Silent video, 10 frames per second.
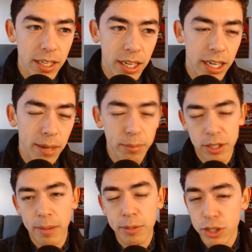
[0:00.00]
Uh, I'm,
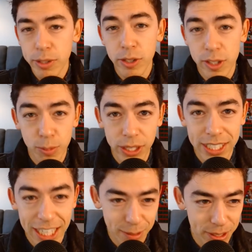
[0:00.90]
I'm assuming you
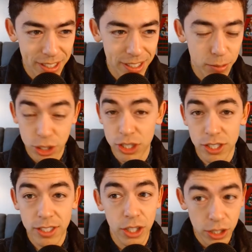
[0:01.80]
exploited textbook season, which
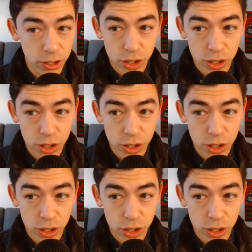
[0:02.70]
is good.